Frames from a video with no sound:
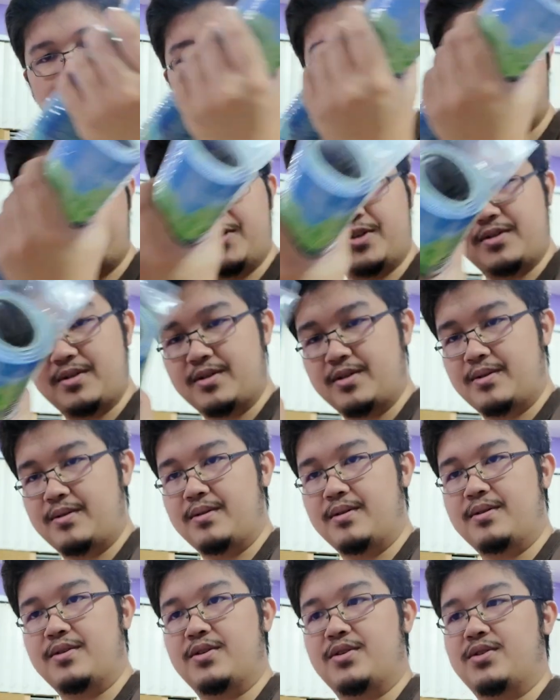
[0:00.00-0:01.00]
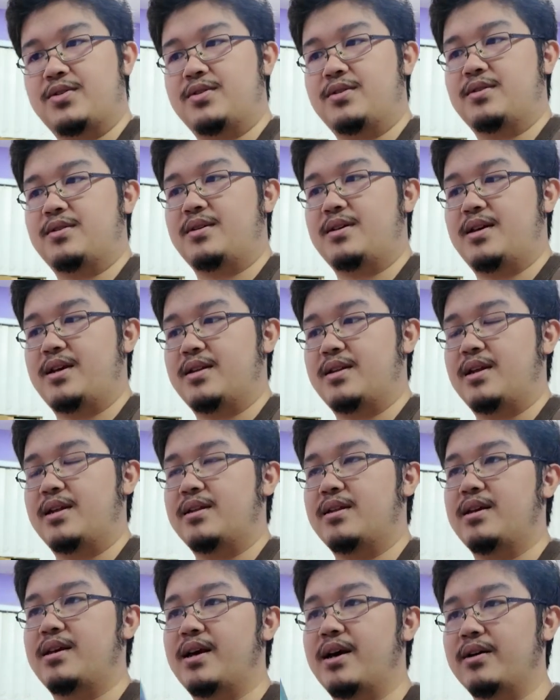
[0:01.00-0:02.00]
Let me just get
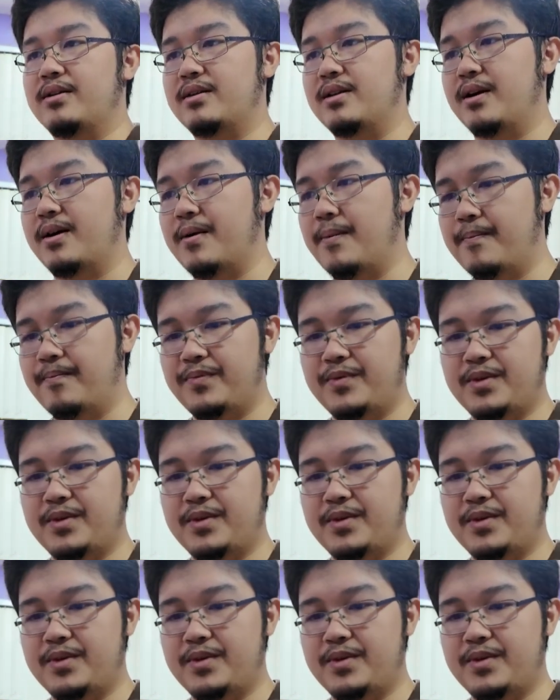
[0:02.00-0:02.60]
that thing out there.